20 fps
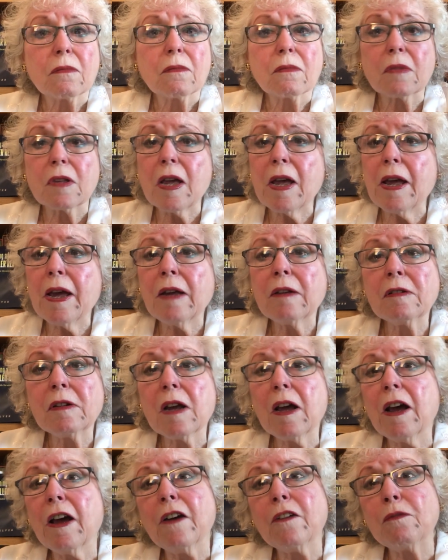Can't
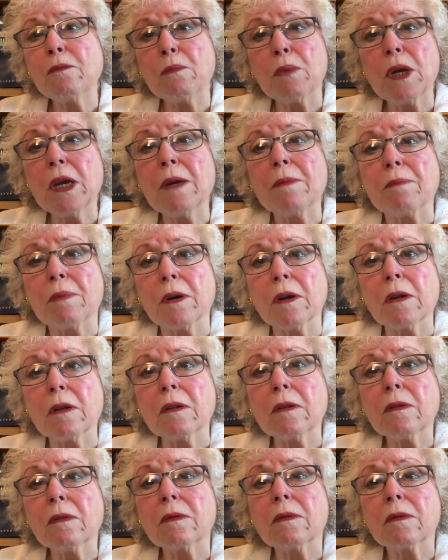have
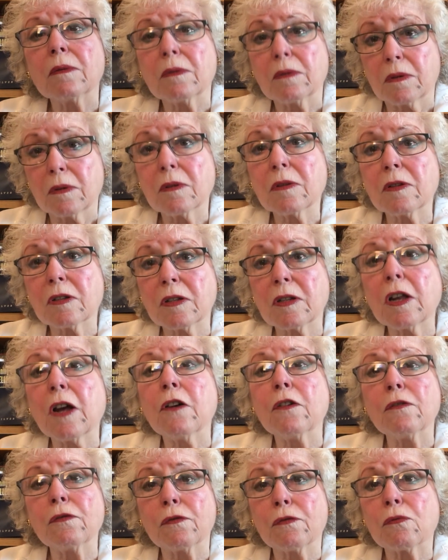people
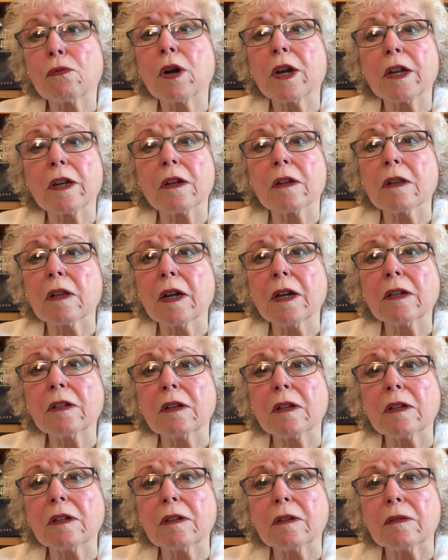
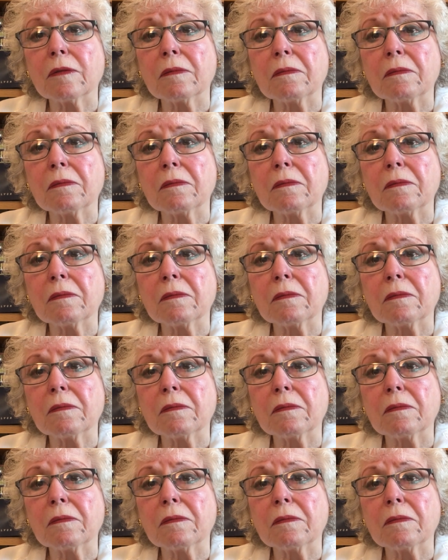self-regulating.